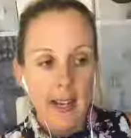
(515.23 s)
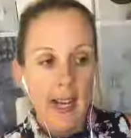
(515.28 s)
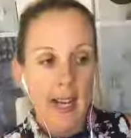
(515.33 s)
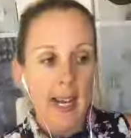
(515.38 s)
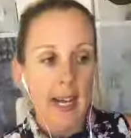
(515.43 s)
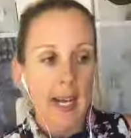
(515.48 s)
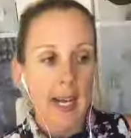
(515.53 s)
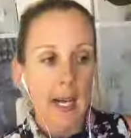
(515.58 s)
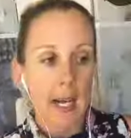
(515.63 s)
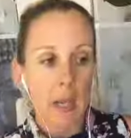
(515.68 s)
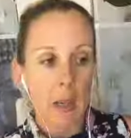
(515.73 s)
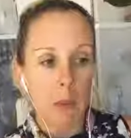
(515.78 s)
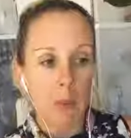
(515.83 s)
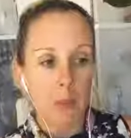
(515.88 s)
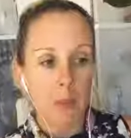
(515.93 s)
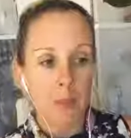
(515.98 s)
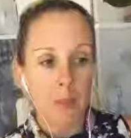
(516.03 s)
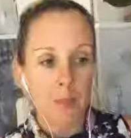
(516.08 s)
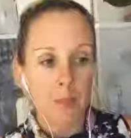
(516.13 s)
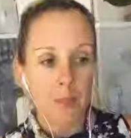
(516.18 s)

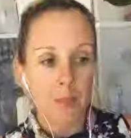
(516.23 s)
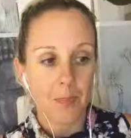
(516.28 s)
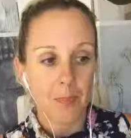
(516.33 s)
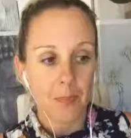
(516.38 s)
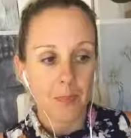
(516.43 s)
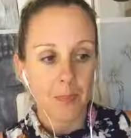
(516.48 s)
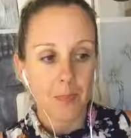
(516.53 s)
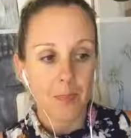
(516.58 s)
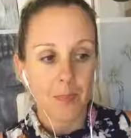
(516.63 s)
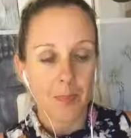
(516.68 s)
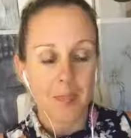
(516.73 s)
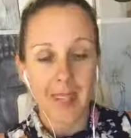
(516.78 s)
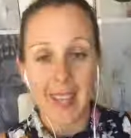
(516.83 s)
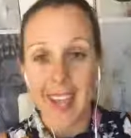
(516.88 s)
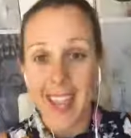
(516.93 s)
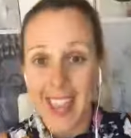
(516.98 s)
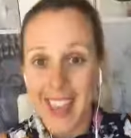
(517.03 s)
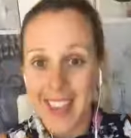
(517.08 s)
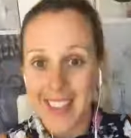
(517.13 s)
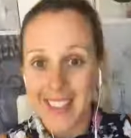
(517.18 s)
So
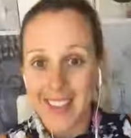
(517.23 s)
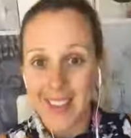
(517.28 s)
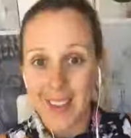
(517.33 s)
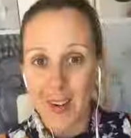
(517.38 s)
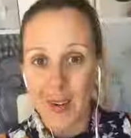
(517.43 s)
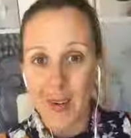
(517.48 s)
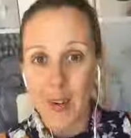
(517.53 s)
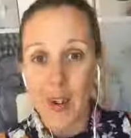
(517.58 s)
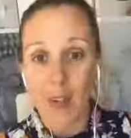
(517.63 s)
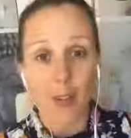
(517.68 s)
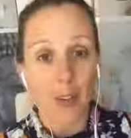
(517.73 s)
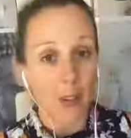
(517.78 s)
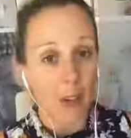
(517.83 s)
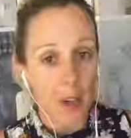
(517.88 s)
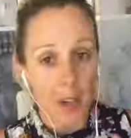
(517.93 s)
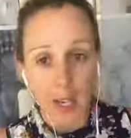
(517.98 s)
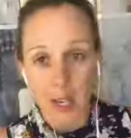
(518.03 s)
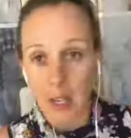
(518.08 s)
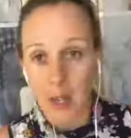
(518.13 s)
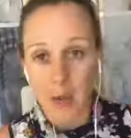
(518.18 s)
if you've
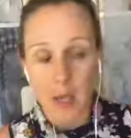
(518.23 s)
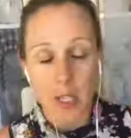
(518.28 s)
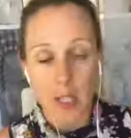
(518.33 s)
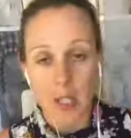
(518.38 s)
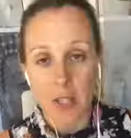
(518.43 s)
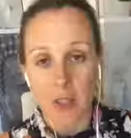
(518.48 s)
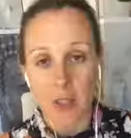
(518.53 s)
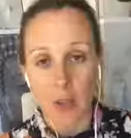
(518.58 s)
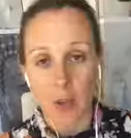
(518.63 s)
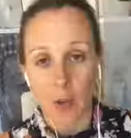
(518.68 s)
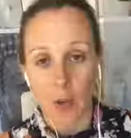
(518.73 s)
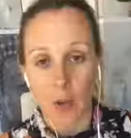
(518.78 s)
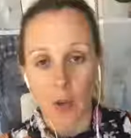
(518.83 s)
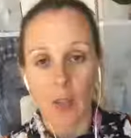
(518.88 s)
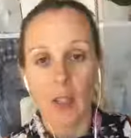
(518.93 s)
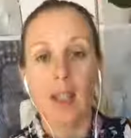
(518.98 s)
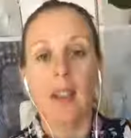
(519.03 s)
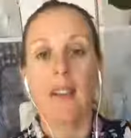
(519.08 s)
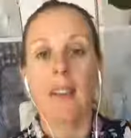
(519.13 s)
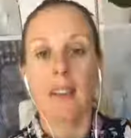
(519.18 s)
got any questions at
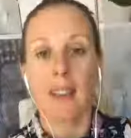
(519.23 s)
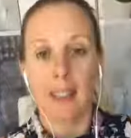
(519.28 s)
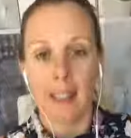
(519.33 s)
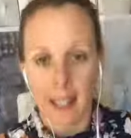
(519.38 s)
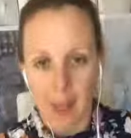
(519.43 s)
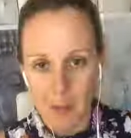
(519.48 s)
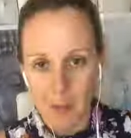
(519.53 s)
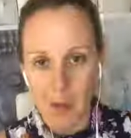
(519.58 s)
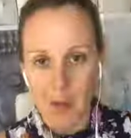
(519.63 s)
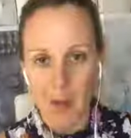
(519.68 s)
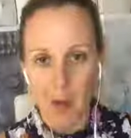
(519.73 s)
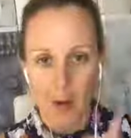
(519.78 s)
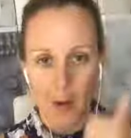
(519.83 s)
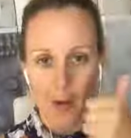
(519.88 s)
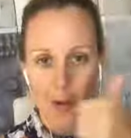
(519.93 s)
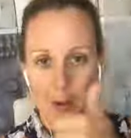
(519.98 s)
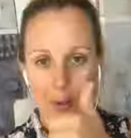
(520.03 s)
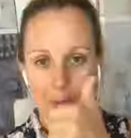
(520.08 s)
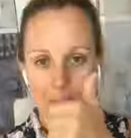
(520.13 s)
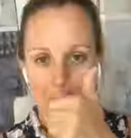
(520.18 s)
all, let me
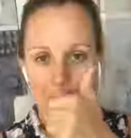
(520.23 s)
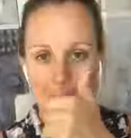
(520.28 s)
know.